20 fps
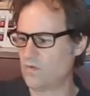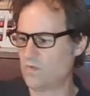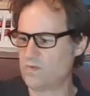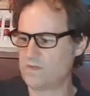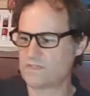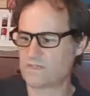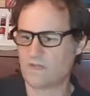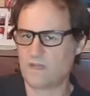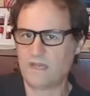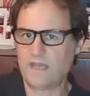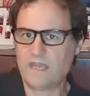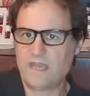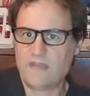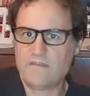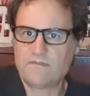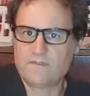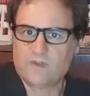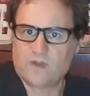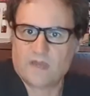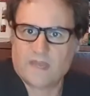which I
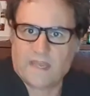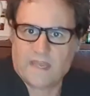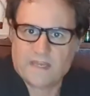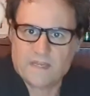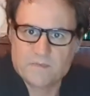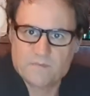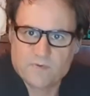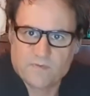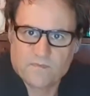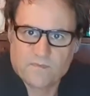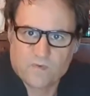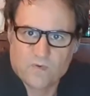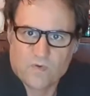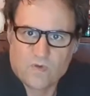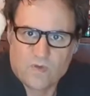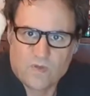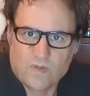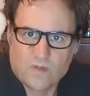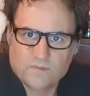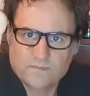have not had in
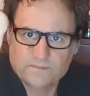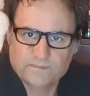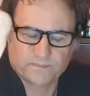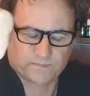before.